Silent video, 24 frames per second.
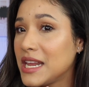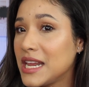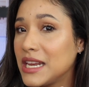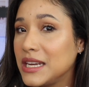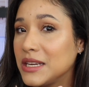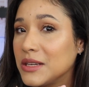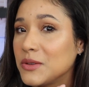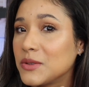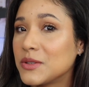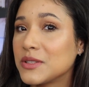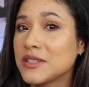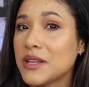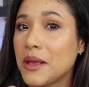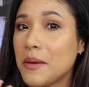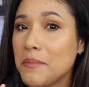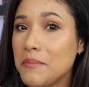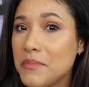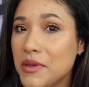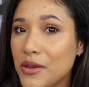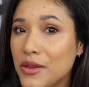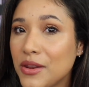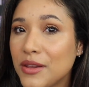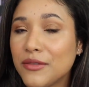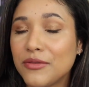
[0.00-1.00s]
It looks
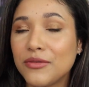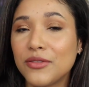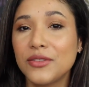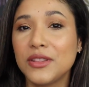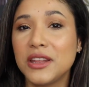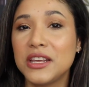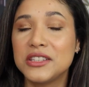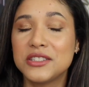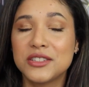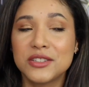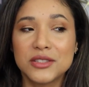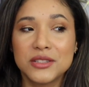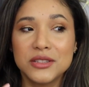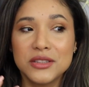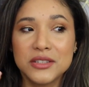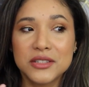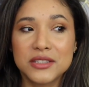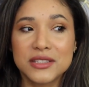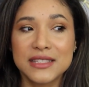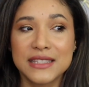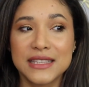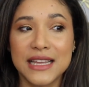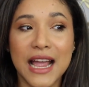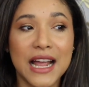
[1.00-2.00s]
beautiful. It just
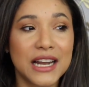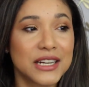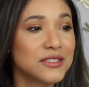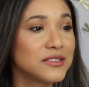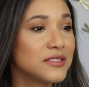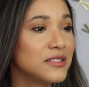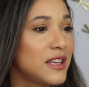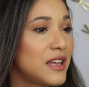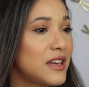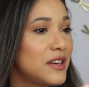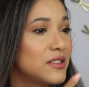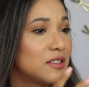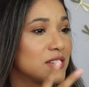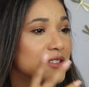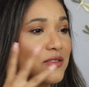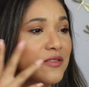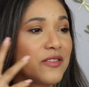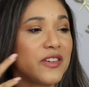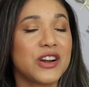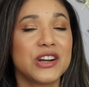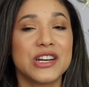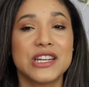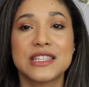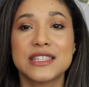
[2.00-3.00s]
looks natural. It looks
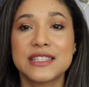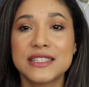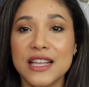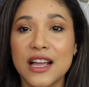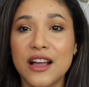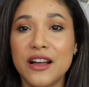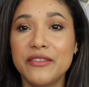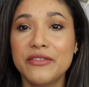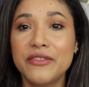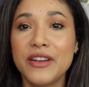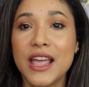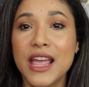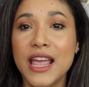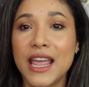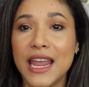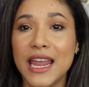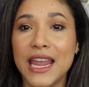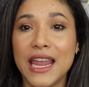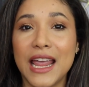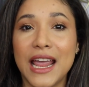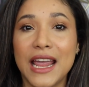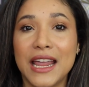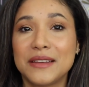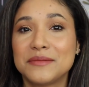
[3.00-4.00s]
very soft.
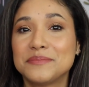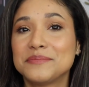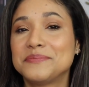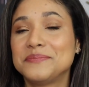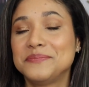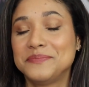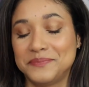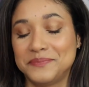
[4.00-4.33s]
I